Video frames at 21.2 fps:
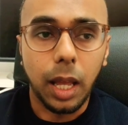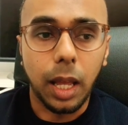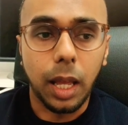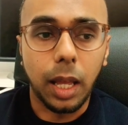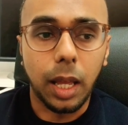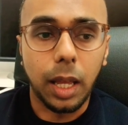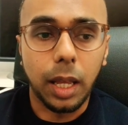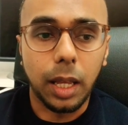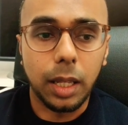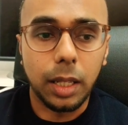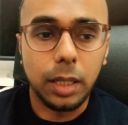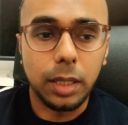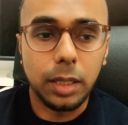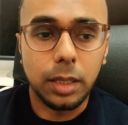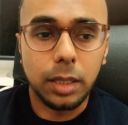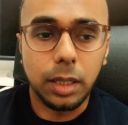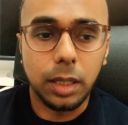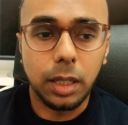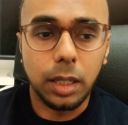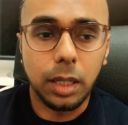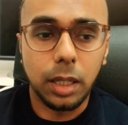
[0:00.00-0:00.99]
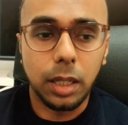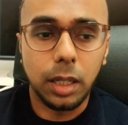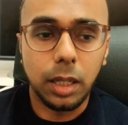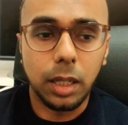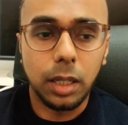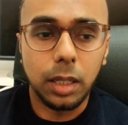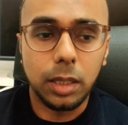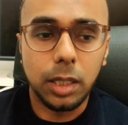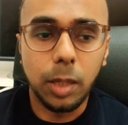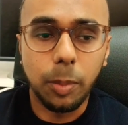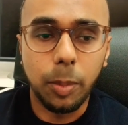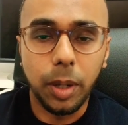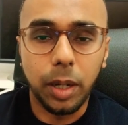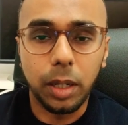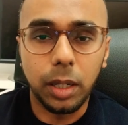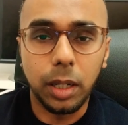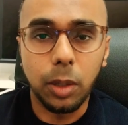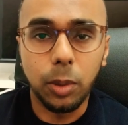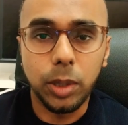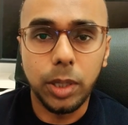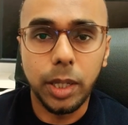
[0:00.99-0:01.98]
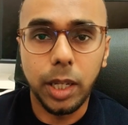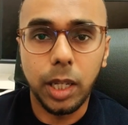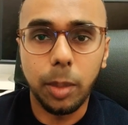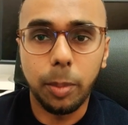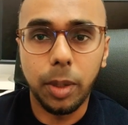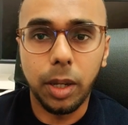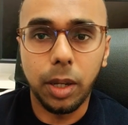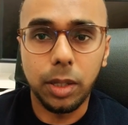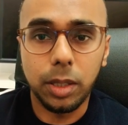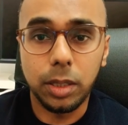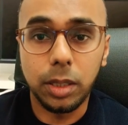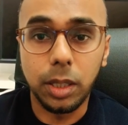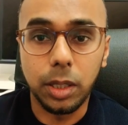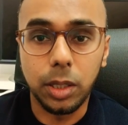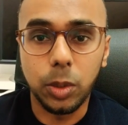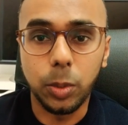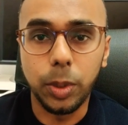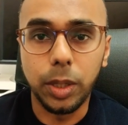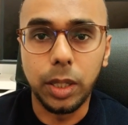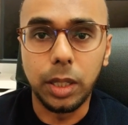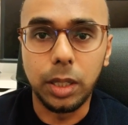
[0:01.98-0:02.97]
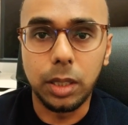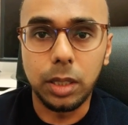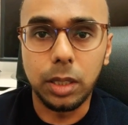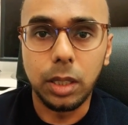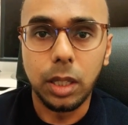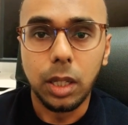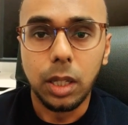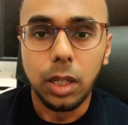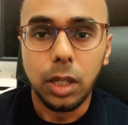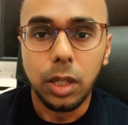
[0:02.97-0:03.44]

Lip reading: and typically it will take about 6 weeks